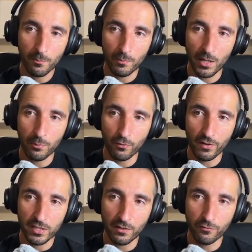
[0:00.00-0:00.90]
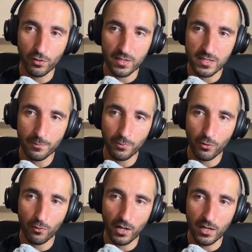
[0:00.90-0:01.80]
by providing, for
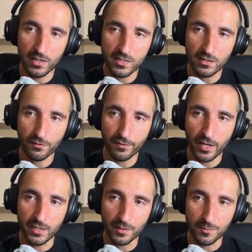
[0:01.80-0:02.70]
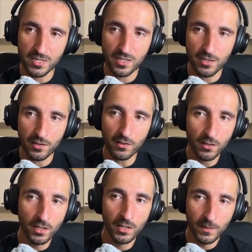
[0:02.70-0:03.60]
example, a list of enums here.
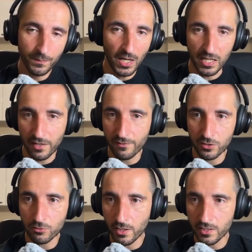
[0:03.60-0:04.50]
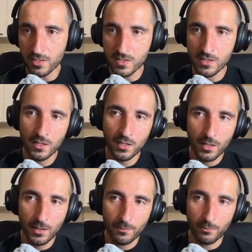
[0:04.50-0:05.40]
I haven't tried this,
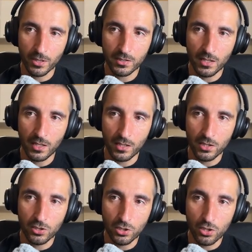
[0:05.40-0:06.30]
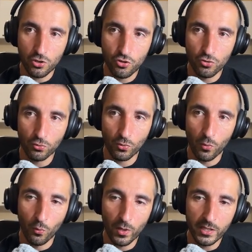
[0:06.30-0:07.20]
but uh, it should
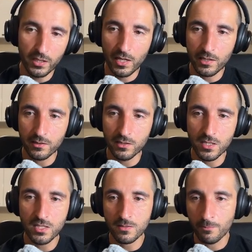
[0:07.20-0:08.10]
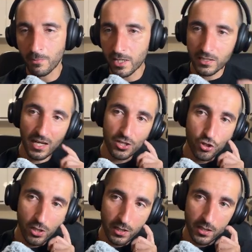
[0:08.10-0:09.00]
work and this might
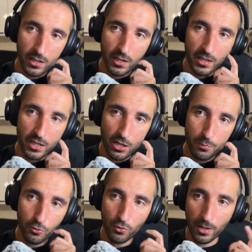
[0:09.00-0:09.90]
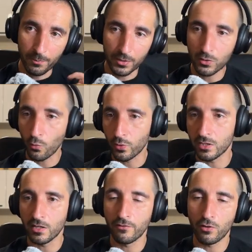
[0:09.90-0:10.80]
actually help you a bit with
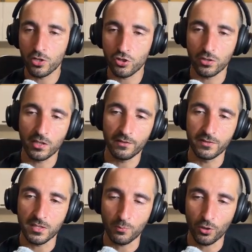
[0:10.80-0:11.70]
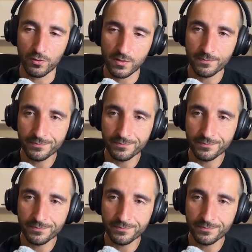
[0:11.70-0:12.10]
the evaluation of these models.